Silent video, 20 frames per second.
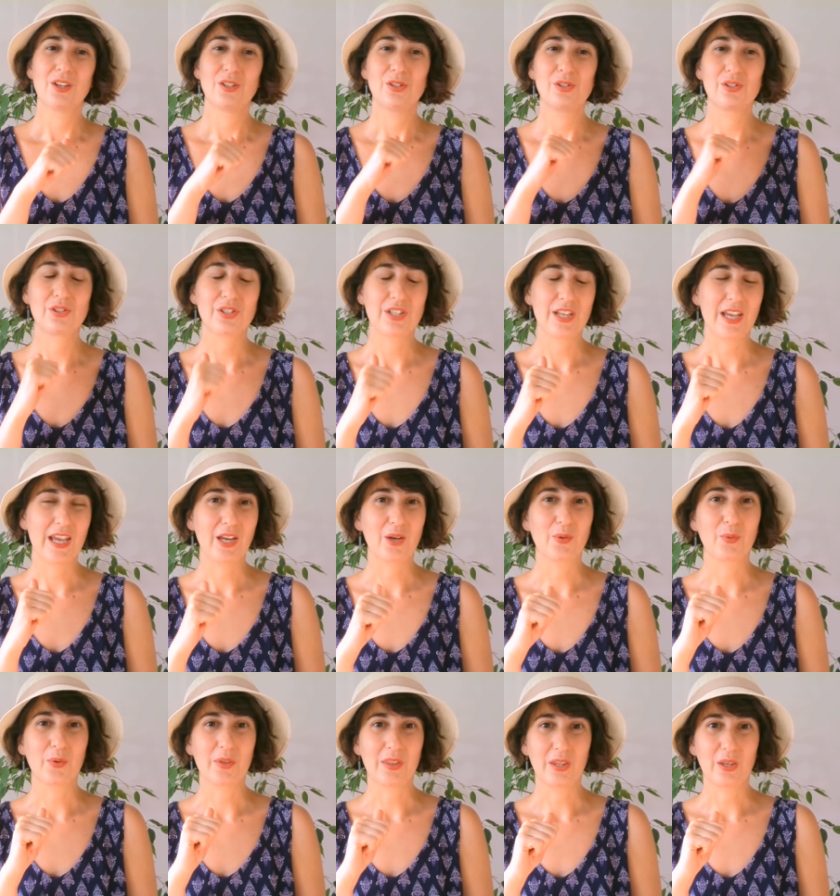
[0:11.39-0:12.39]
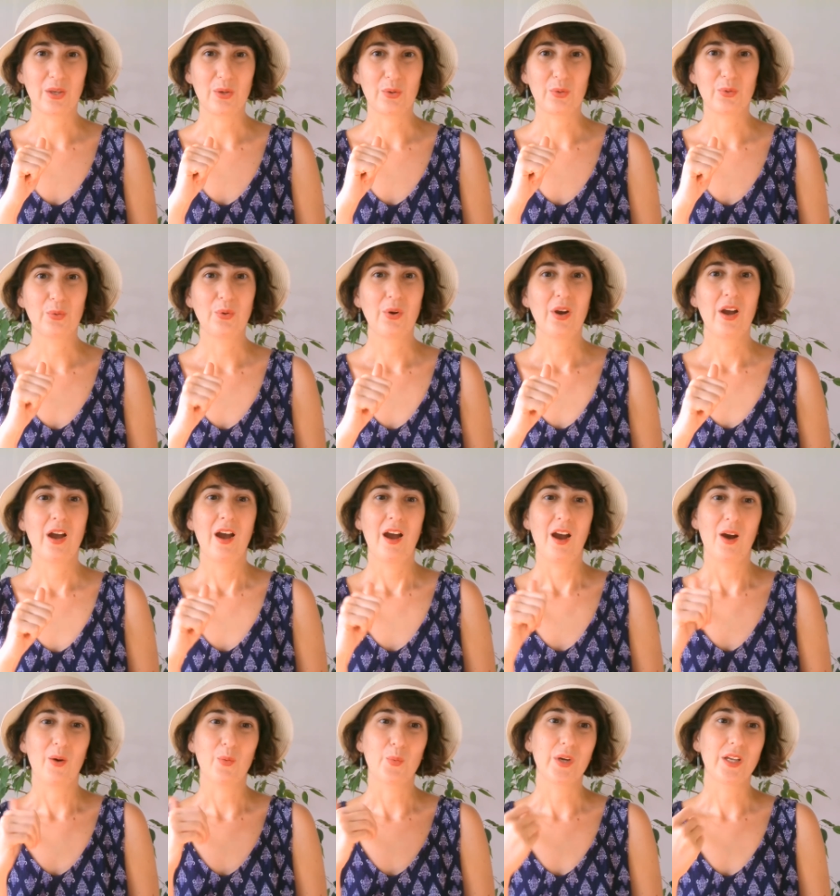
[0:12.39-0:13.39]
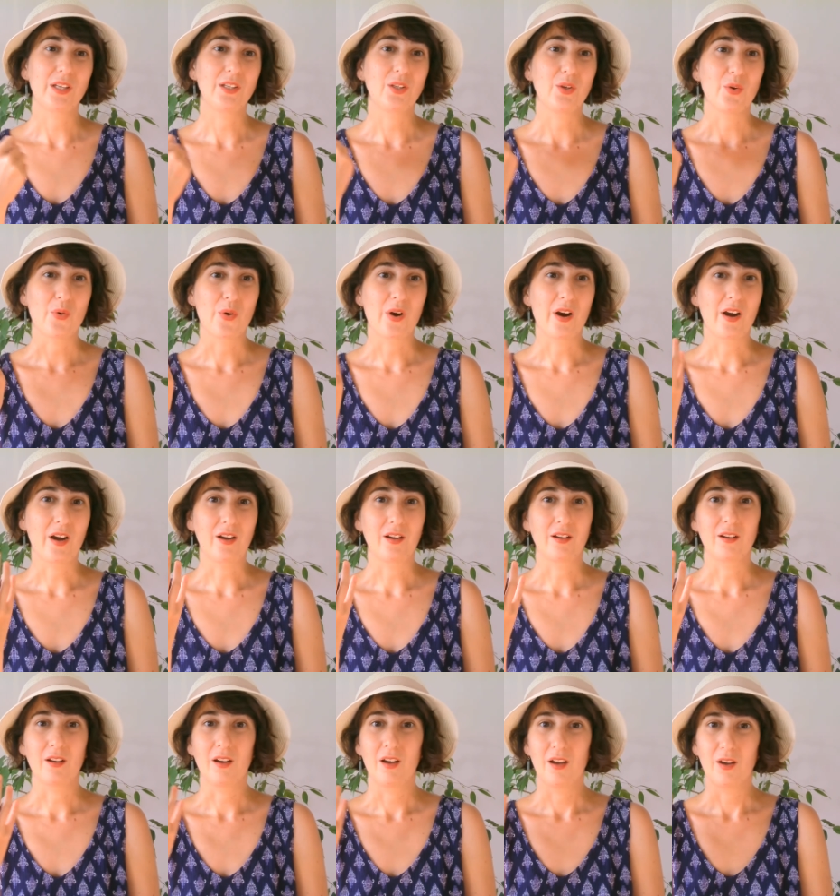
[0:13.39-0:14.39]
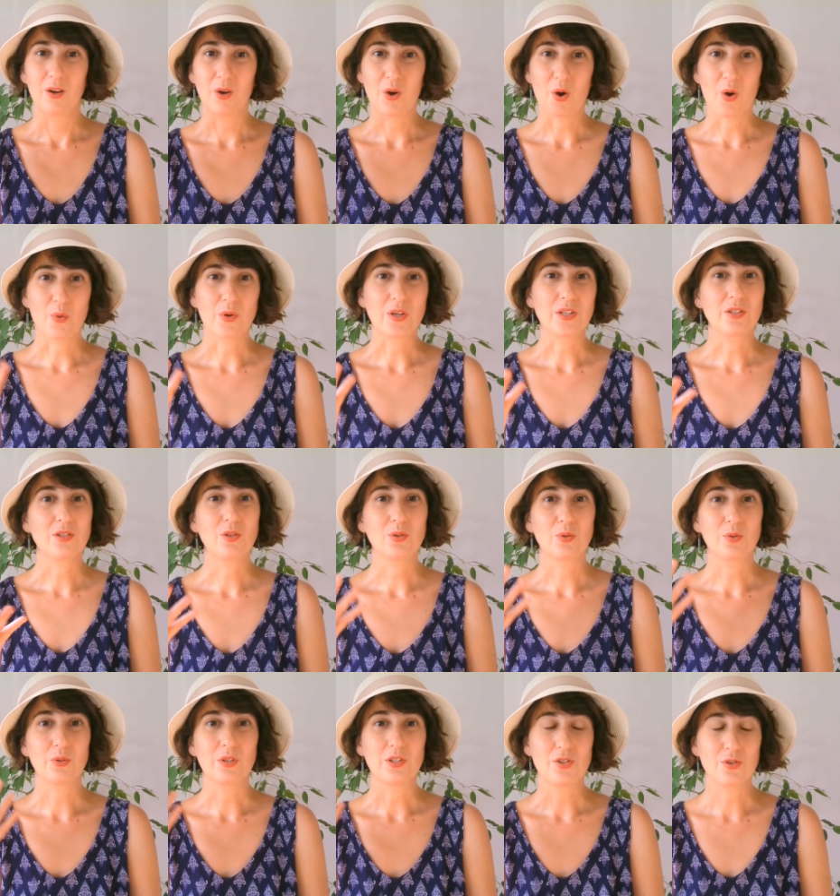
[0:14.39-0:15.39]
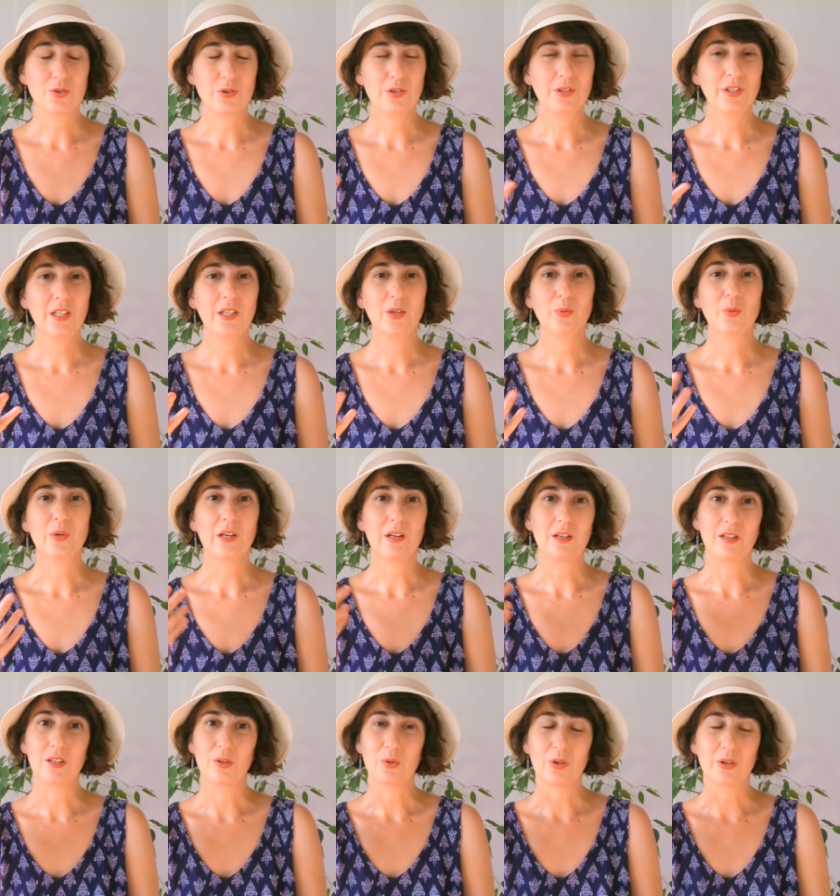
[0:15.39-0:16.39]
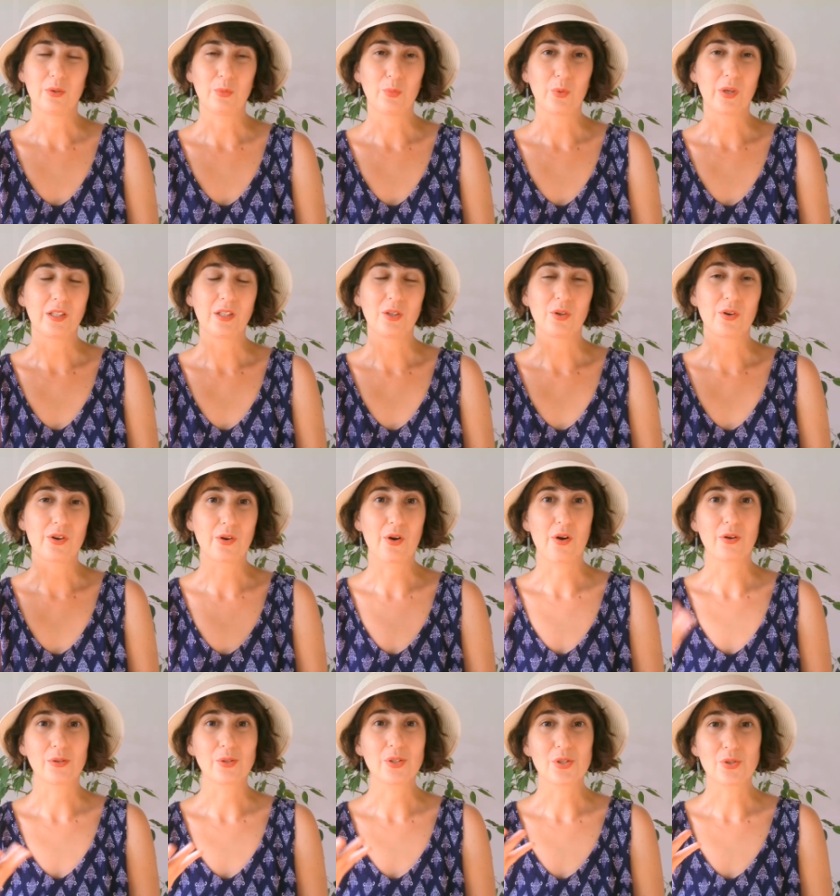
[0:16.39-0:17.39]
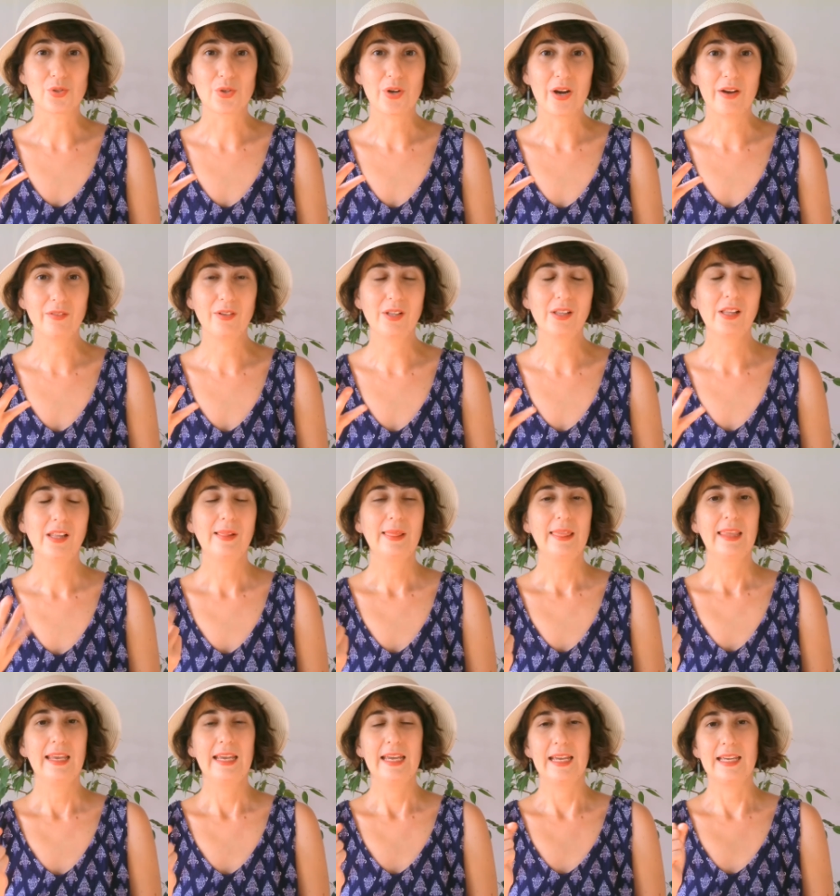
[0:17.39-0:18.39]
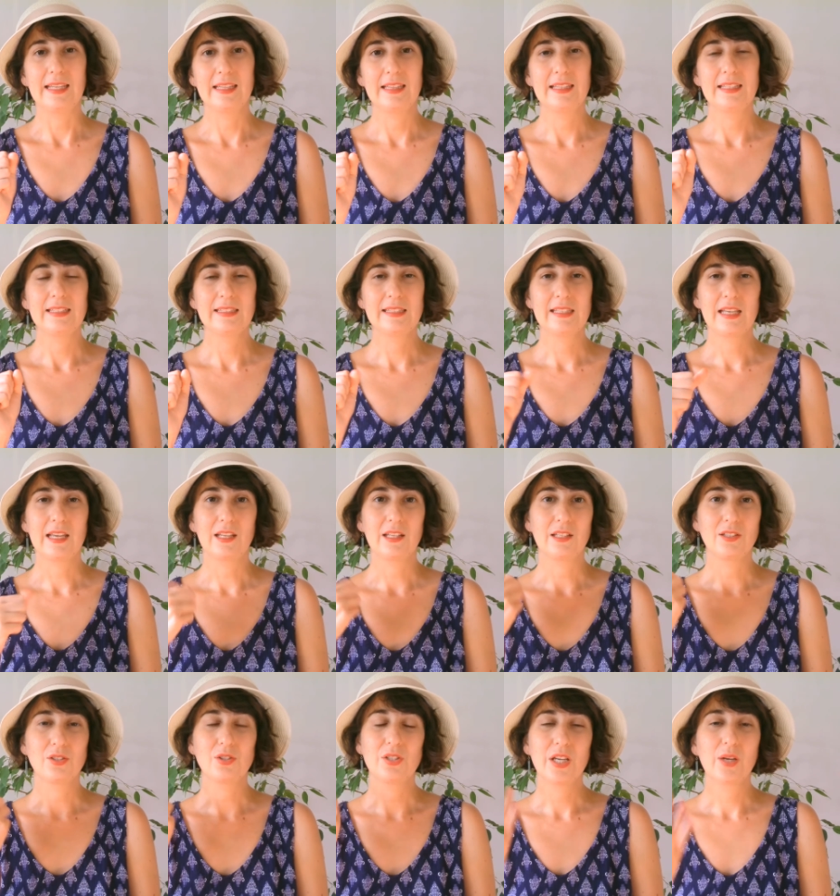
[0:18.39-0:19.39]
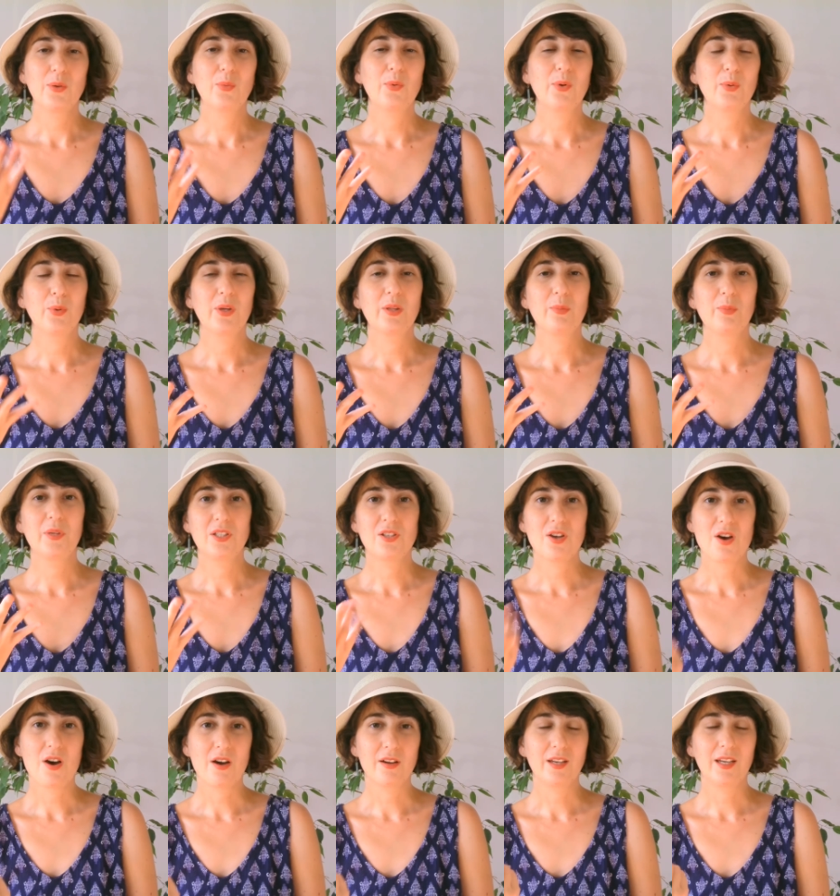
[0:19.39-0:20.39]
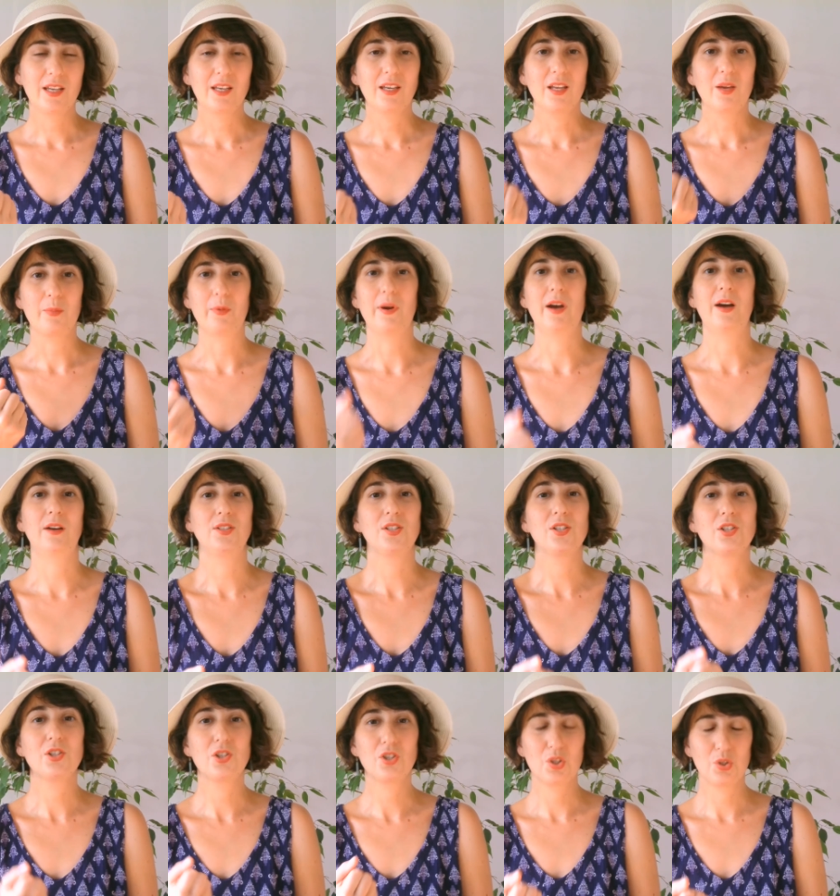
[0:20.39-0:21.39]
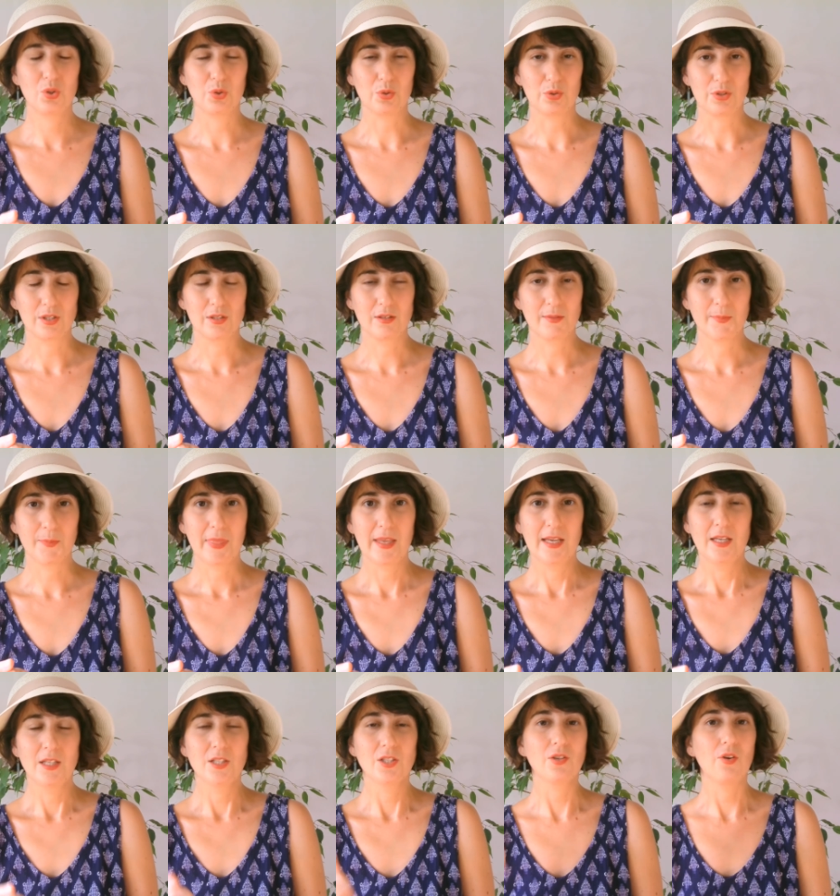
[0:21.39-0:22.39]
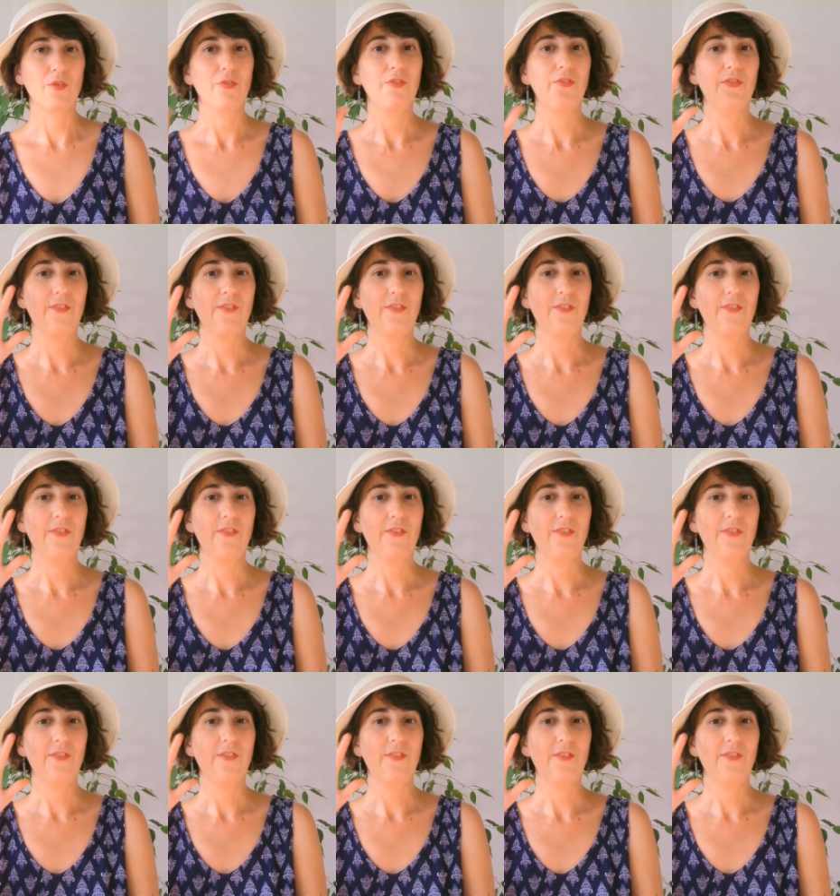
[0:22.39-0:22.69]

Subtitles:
to take with you when you're going to a journey when you're going to travel. And today we will be talking about shoes. So